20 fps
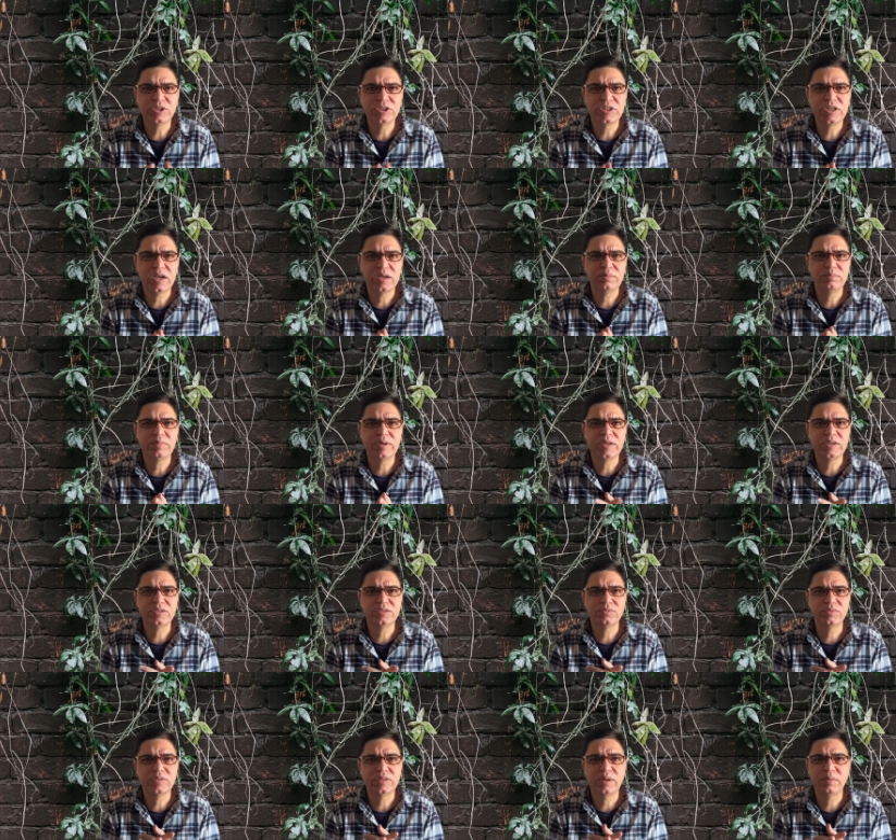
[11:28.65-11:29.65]
GI
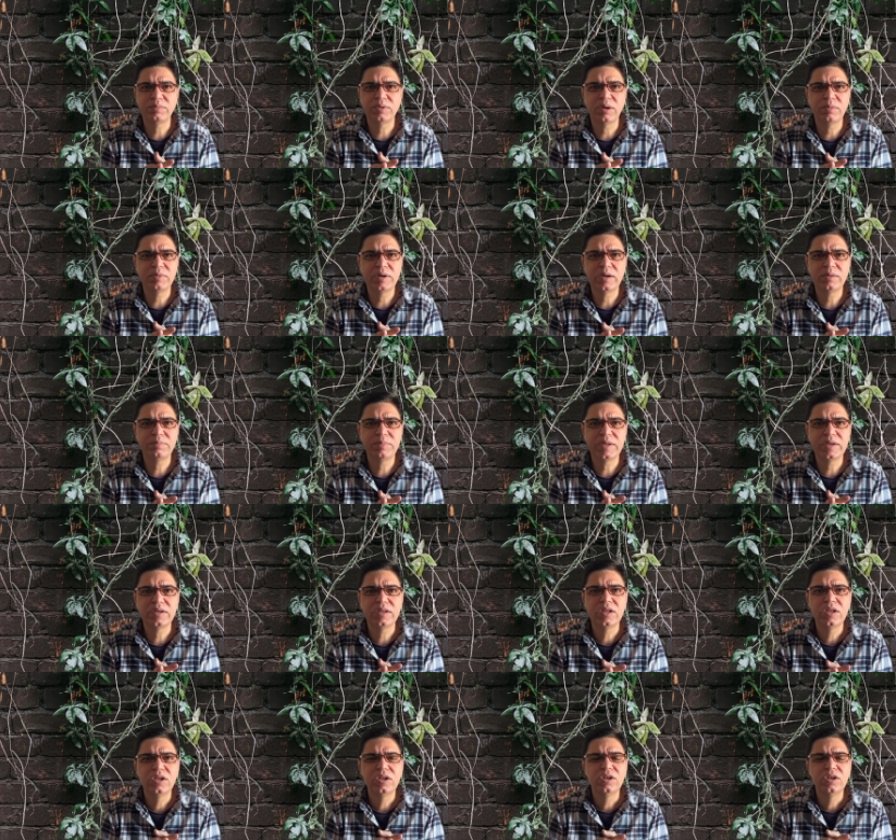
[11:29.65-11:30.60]
bleeds with abdominal pain.